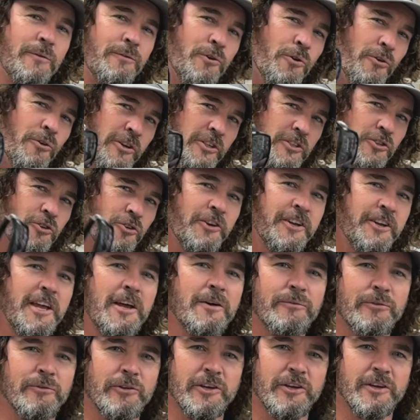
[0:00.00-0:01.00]
you're enjoying our
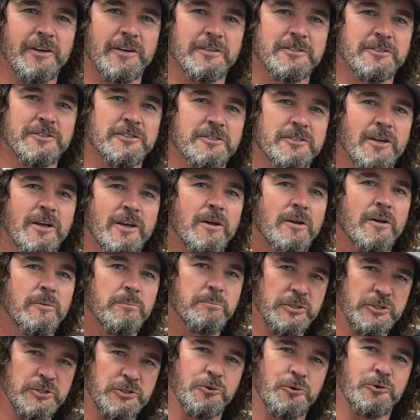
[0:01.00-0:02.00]
videos,
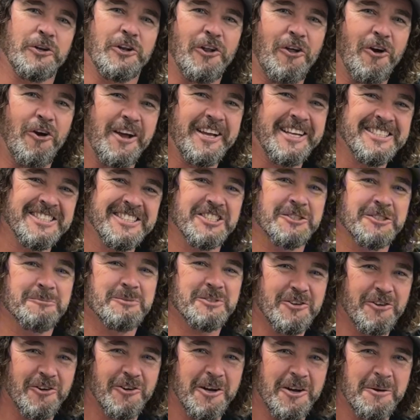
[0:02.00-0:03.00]
be sure to like and
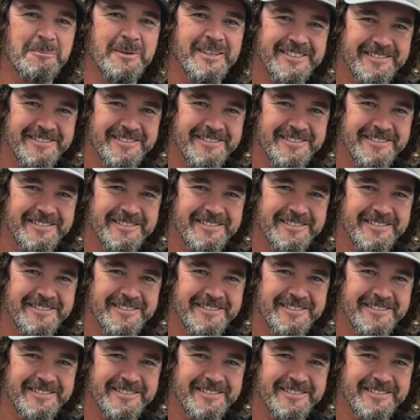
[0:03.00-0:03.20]
subscribe.